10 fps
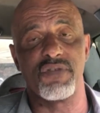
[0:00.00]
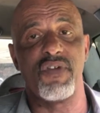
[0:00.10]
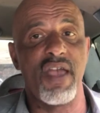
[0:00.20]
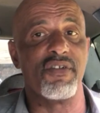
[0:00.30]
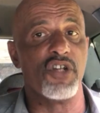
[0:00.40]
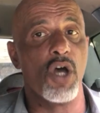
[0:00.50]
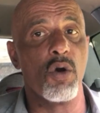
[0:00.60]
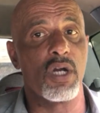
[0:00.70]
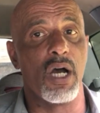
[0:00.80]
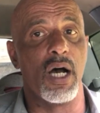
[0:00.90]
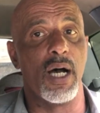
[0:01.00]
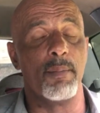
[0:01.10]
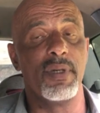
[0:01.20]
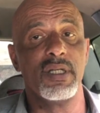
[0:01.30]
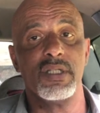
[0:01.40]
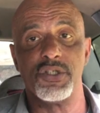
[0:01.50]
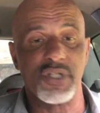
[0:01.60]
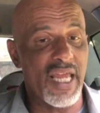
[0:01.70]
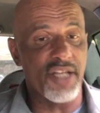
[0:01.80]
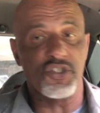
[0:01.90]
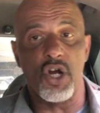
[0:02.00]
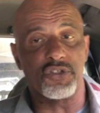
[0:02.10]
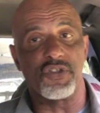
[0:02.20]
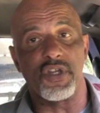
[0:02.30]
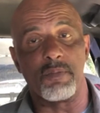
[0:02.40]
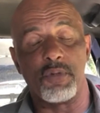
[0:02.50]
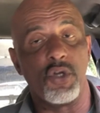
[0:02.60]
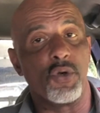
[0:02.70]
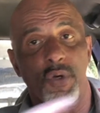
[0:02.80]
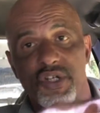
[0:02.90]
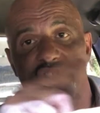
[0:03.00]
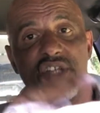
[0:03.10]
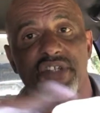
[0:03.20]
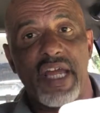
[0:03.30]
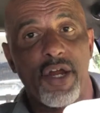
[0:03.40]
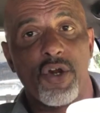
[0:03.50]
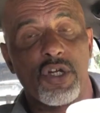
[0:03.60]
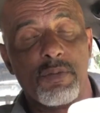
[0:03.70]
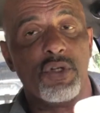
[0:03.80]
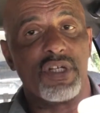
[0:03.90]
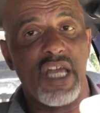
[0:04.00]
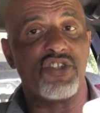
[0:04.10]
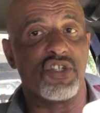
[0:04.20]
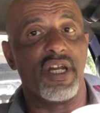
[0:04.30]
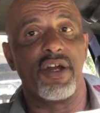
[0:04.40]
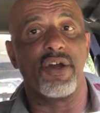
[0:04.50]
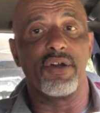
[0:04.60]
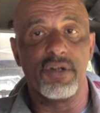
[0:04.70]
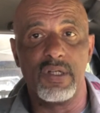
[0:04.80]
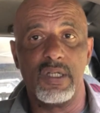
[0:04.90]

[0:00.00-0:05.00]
If you have a no-com, you can't talk to the computer or it says error, communication error